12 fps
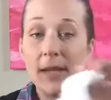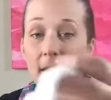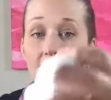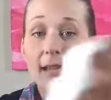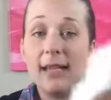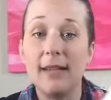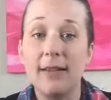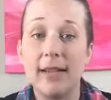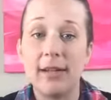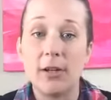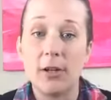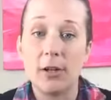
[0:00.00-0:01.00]
any
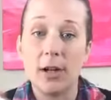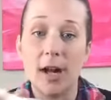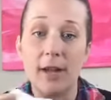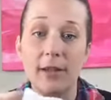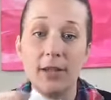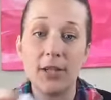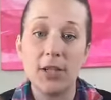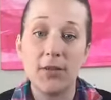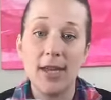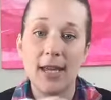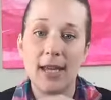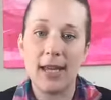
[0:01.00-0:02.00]
glitter or color to
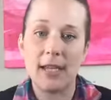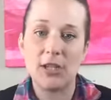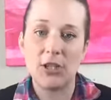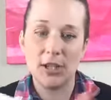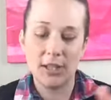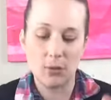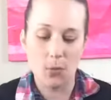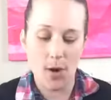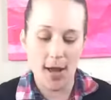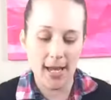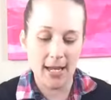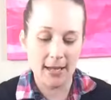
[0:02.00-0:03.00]
it. It's just
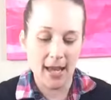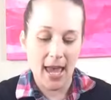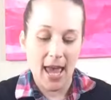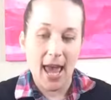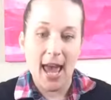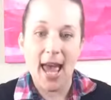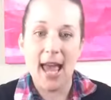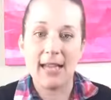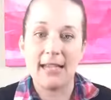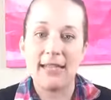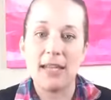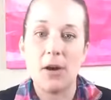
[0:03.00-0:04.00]
white.
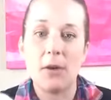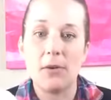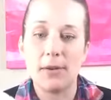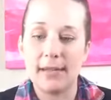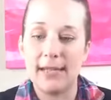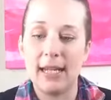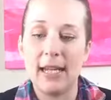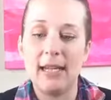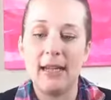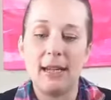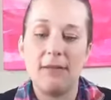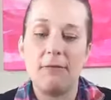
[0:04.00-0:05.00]
And so
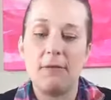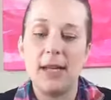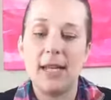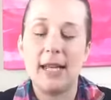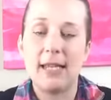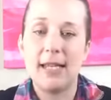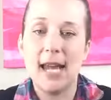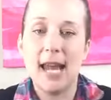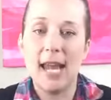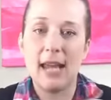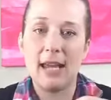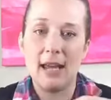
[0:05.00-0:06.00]
seeing if we can
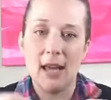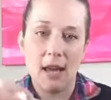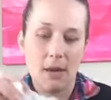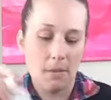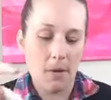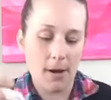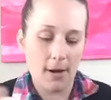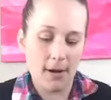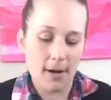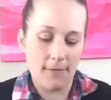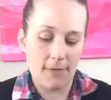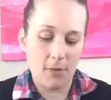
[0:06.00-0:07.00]
take
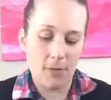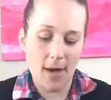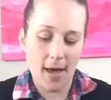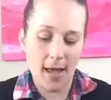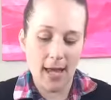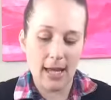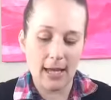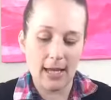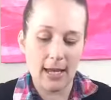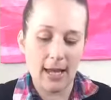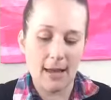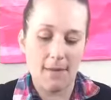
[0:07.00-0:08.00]
part of the white
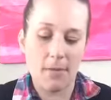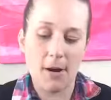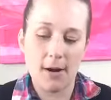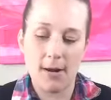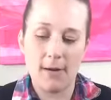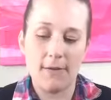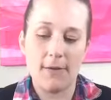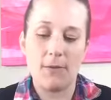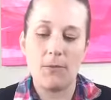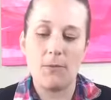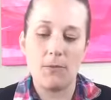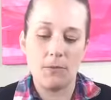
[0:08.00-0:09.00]
and part of
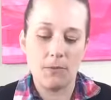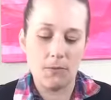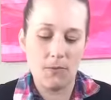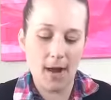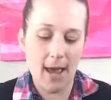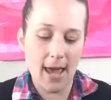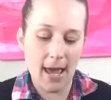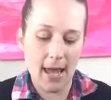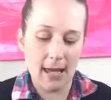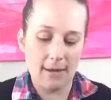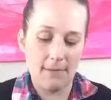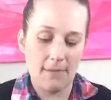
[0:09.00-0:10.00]
the red,